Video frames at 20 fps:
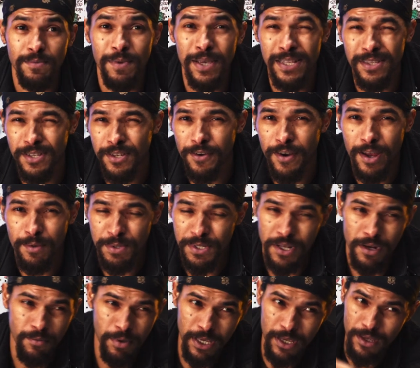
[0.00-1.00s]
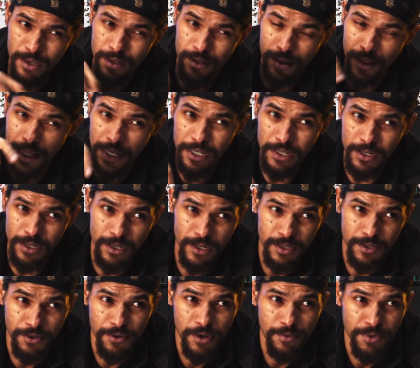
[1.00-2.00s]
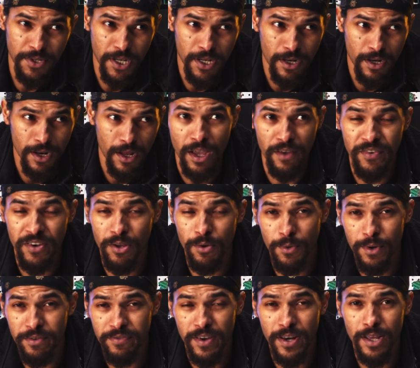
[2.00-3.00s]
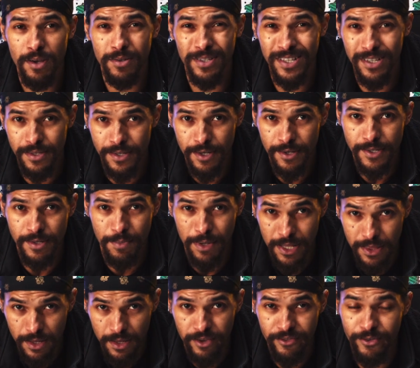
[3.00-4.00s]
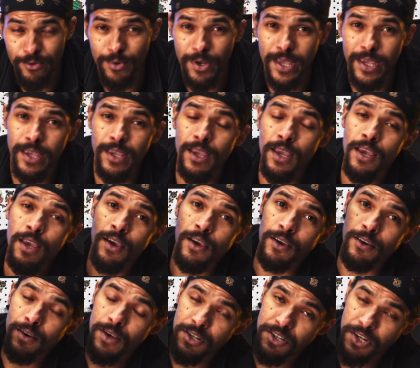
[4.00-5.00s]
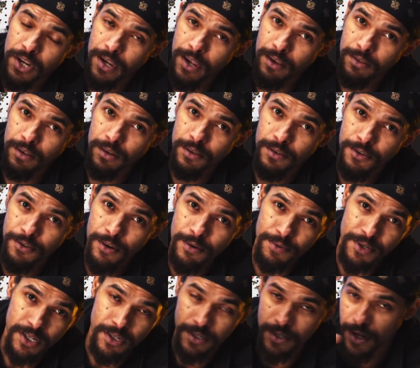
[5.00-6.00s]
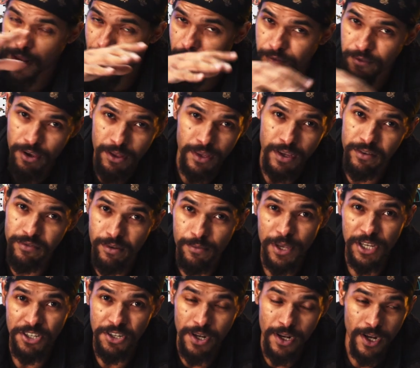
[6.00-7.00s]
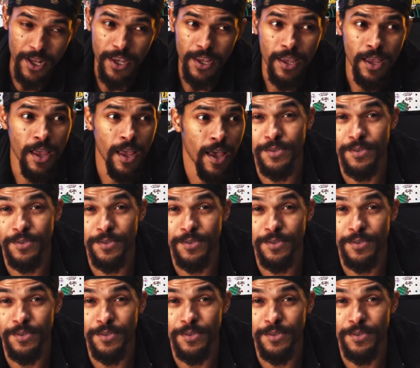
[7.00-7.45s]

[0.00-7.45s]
my Instagram. It's going to be linked in the description. If you do want to find out details about the giveaway, go ahead and check out the description. It's going to have all the information in it.